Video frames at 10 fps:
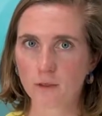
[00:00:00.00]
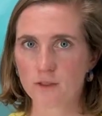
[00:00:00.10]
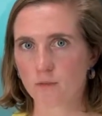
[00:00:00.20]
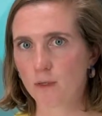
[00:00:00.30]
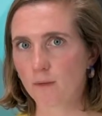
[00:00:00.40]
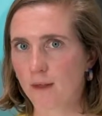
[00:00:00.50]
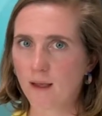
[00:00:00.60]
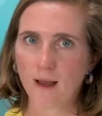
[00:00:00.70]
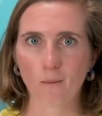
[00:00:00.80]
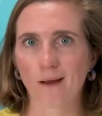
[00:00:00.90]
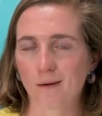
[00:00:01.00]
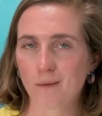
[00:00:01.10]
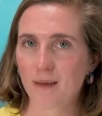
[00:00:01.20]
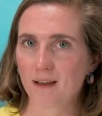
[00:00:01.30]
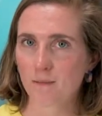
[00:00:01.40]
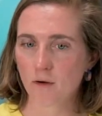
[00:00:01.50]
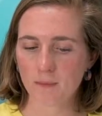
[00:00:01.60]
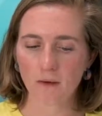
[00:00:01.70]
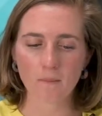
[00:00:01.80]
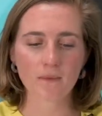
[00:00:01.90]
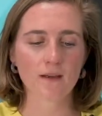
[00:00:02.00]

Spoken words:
So we were like, why don't we make a mobile?